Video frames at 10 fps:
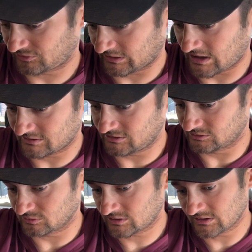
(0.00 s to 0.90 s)
I got
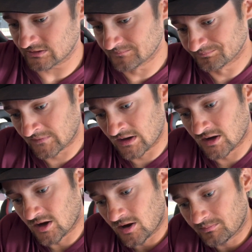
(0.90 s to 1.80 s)
here. Okay.
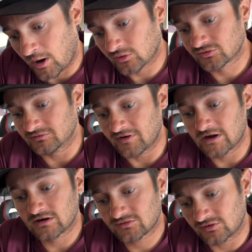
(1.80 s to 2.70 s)

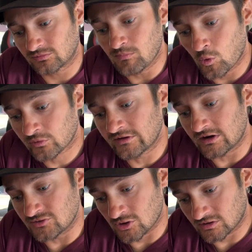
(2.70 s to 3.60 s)
Perseverance is more than
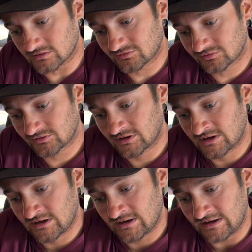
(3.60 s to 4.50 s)
endurance.
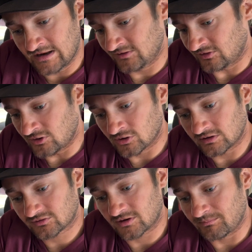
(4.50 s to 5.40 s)
It is
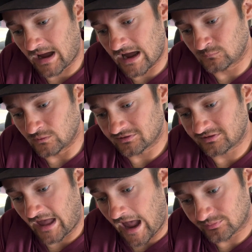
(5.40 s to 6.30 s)
endurance combined with
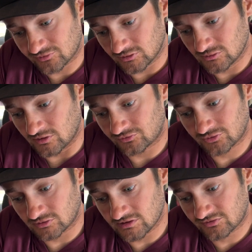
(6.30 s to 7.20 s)
absolute
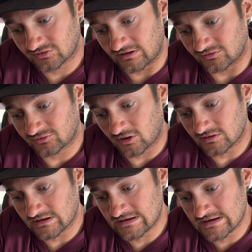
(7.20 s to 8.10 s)
assurance and
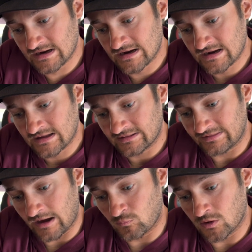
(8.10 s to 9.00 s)
certainty
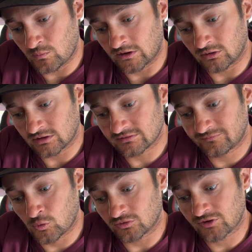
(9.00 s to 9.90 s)
that what we are looking
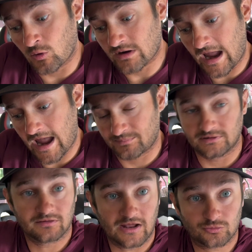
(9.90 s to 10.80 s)
for is going to
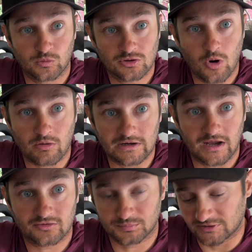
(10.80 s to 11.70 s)
happen. That's one quote I
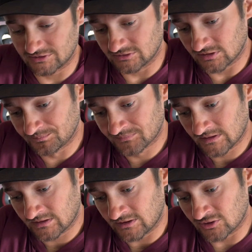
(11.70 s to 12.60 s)
got. It's pretty good.
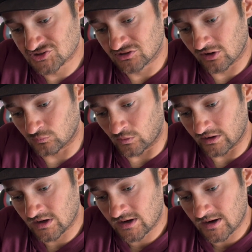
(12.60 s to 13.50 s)
Here's another one.
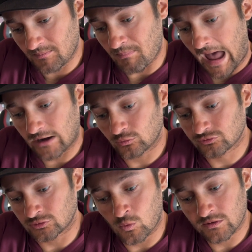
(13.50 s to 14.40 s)
Battles
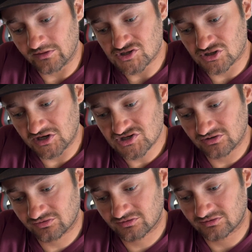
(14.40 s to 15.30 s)
are in the
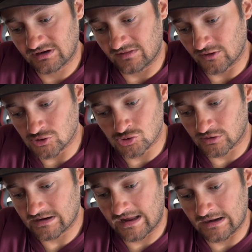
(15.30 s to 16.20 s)
trenches, in the
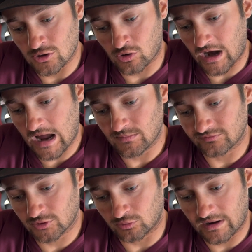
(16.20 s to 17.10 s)
grit and grime
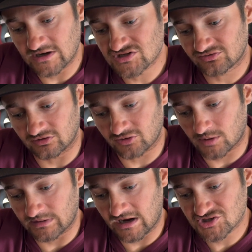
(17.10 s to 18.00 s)
of courageous
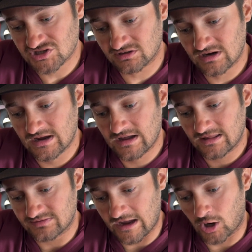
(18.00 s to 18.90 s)
determination.
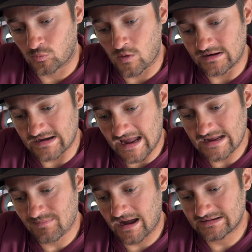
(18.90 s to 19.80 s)
They are won
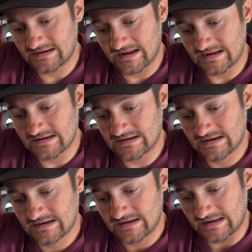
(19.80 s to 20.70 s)
day by day
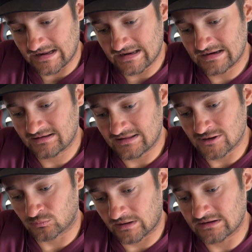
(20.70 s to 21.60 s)
in
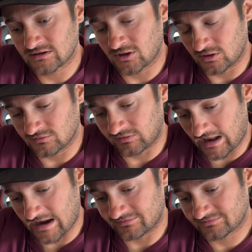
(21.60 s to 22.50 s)
the arena of
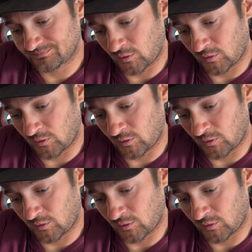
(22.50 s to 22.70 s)
life.